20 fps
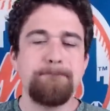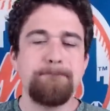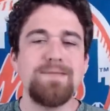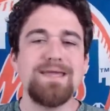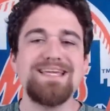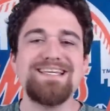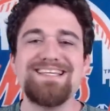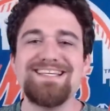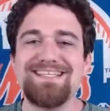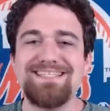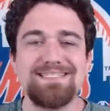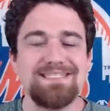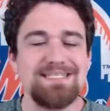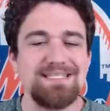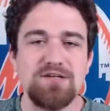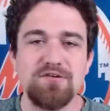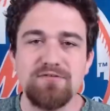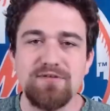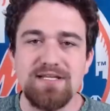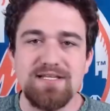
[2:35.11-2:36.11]
Biggest
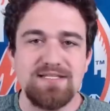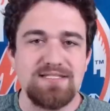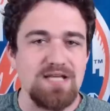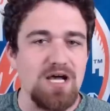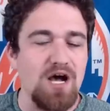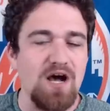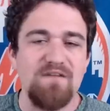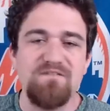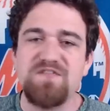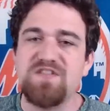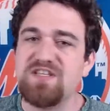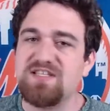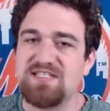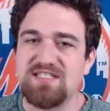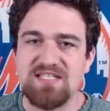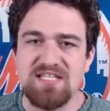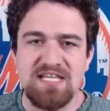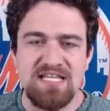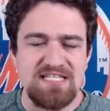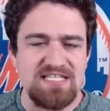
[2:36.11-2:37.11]
series of the
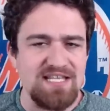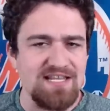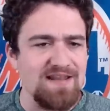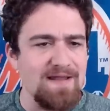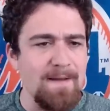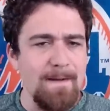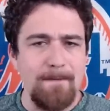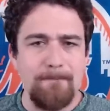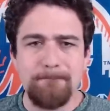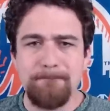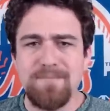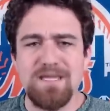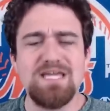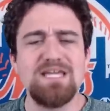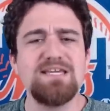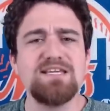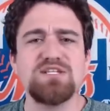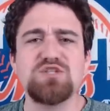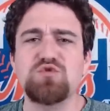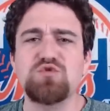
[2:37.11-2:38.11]
season,
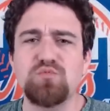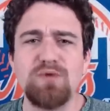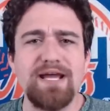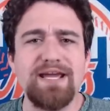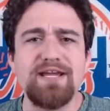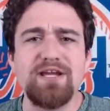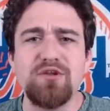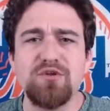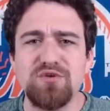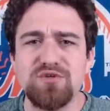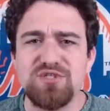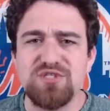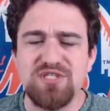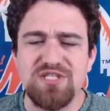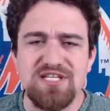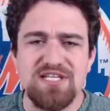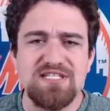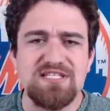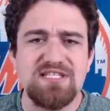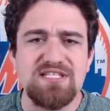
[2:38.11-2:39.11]
biggest regular
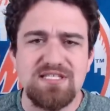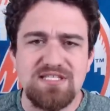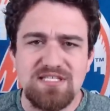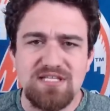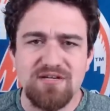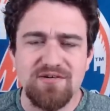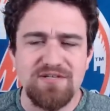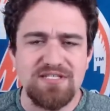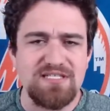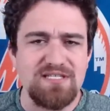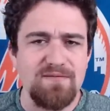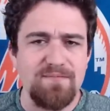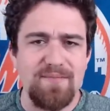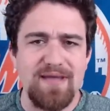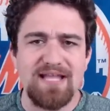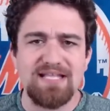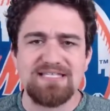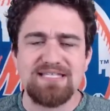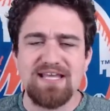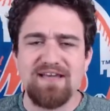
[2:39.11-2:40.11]
season series the
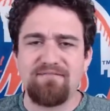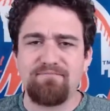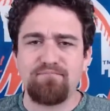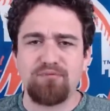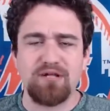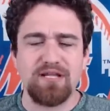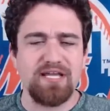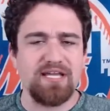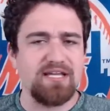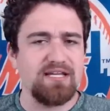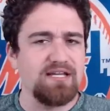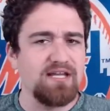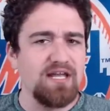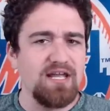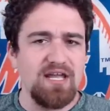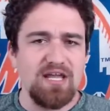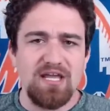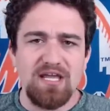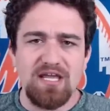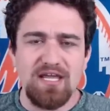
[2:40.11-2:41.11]
Mets have played
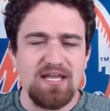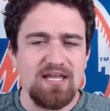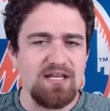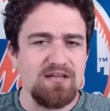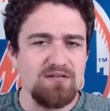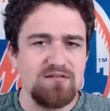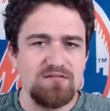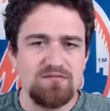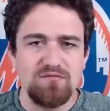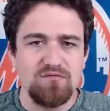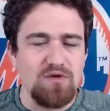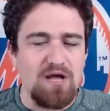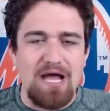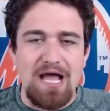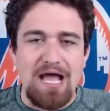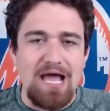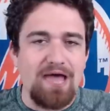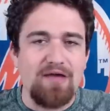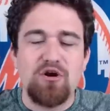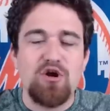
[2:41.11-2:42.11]
in
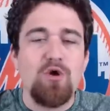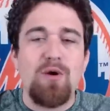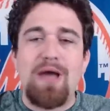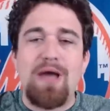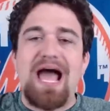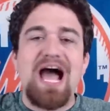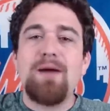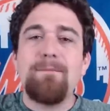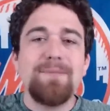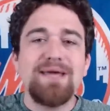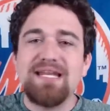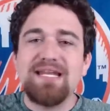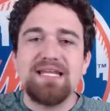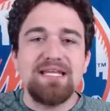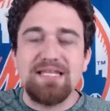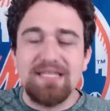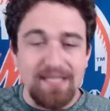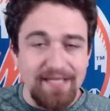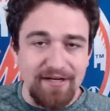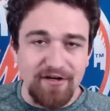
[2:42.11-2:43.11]
I don't know how many
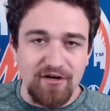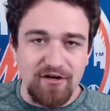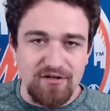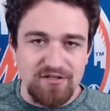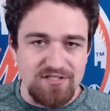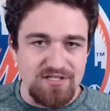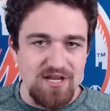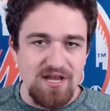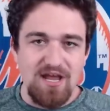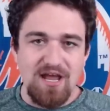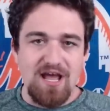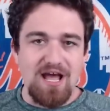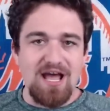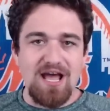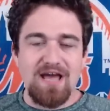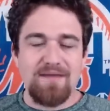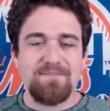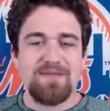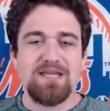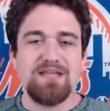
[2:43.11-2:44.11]
years.
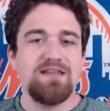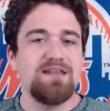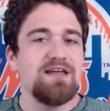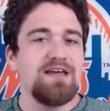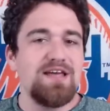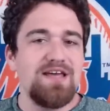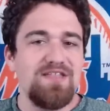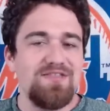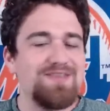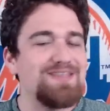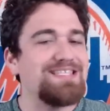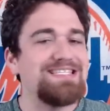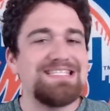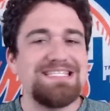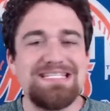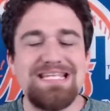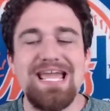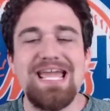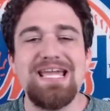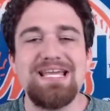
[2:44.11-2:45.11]
I mean, the
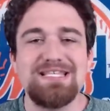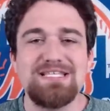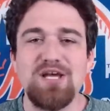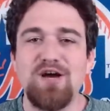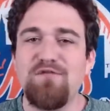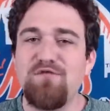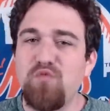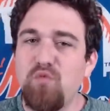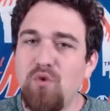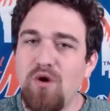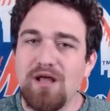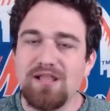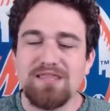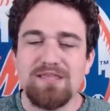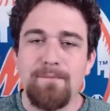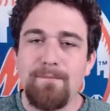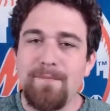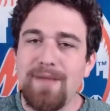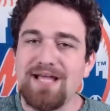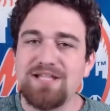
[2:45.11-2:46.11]
stakes of what
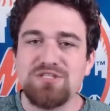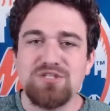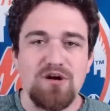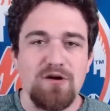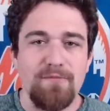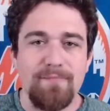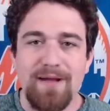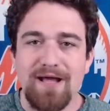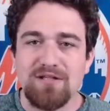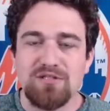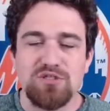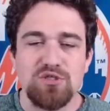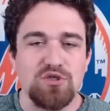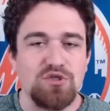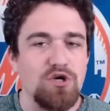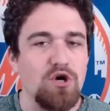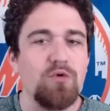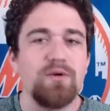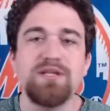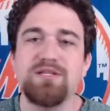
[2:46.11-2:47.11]
the Mets are about to
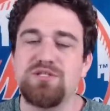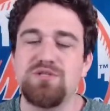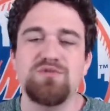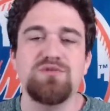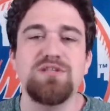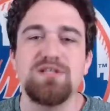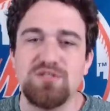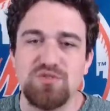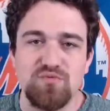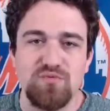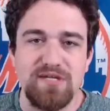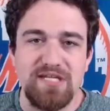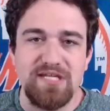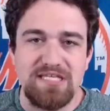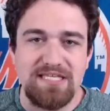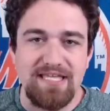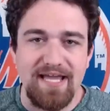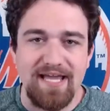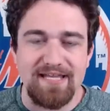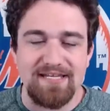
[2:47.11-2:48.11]
go into this
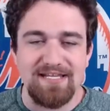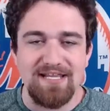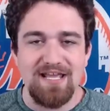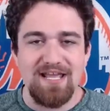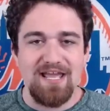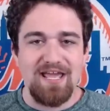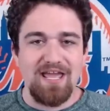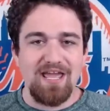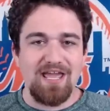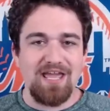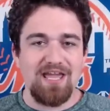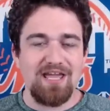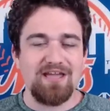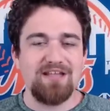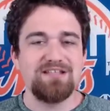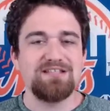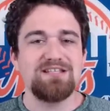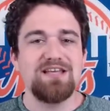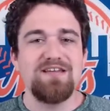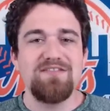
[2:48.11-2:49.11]
weekend
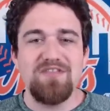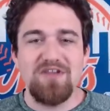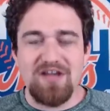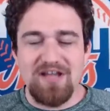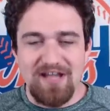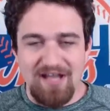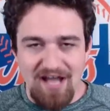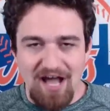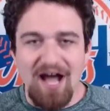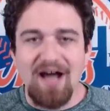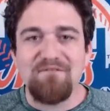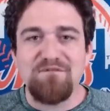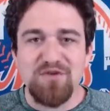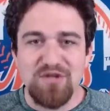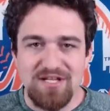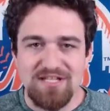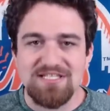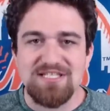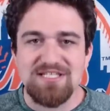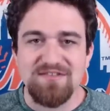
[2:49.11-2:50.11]
and the
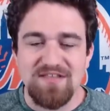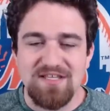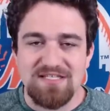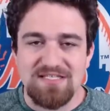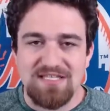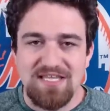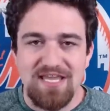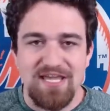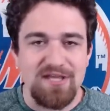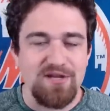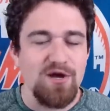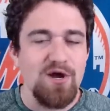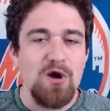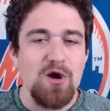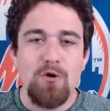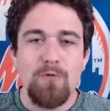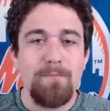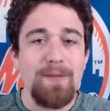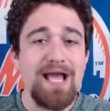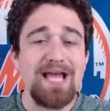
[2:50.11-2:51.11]
confidence in this kid
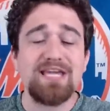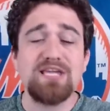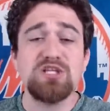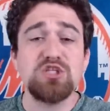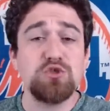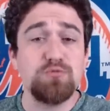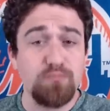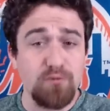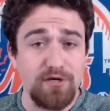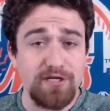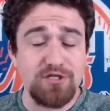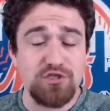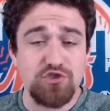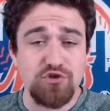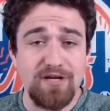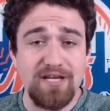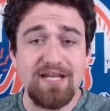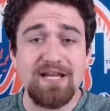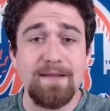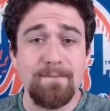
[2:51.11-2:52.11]
who back in spring
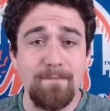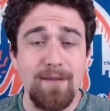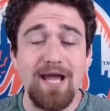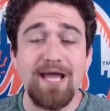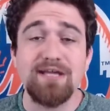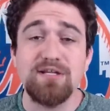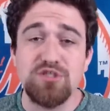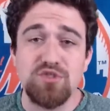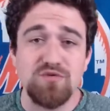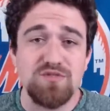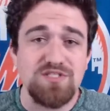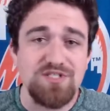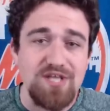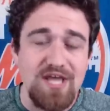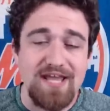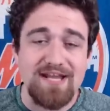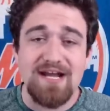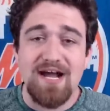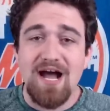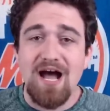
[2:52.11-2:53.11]
training, mind you,
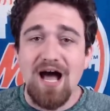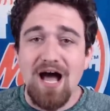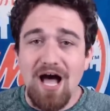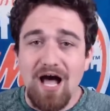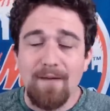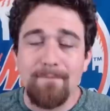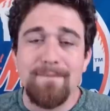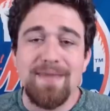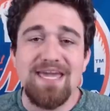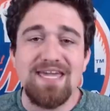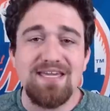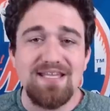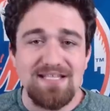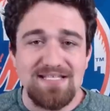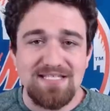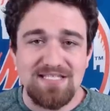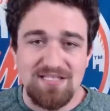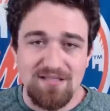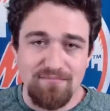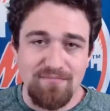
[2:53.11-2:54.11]
said, I'll make it
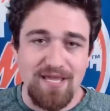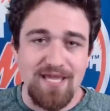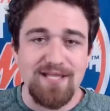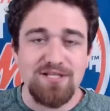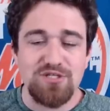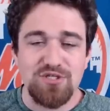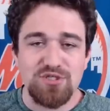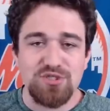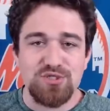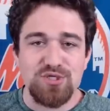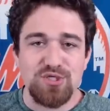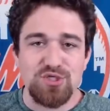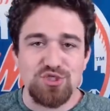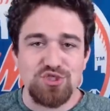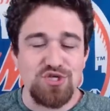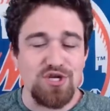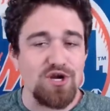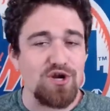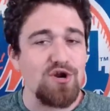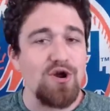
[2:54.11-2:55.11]
to the majors
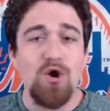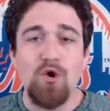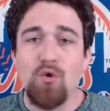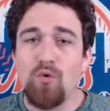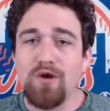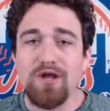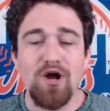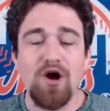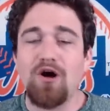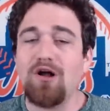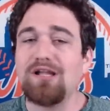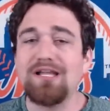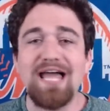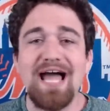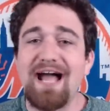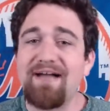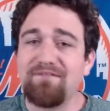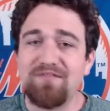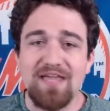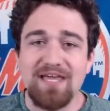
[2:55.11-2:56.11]
this year. We all
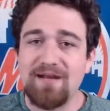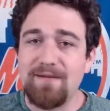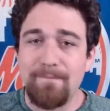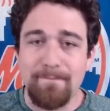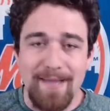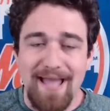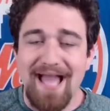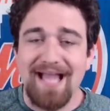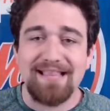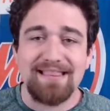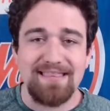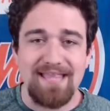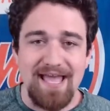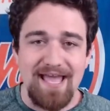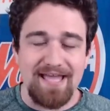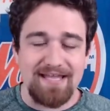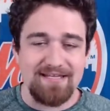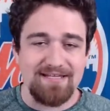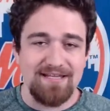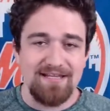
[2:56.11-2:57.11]
laughed at him back
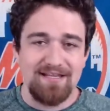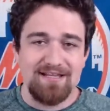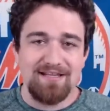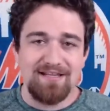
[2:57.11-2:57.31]
then.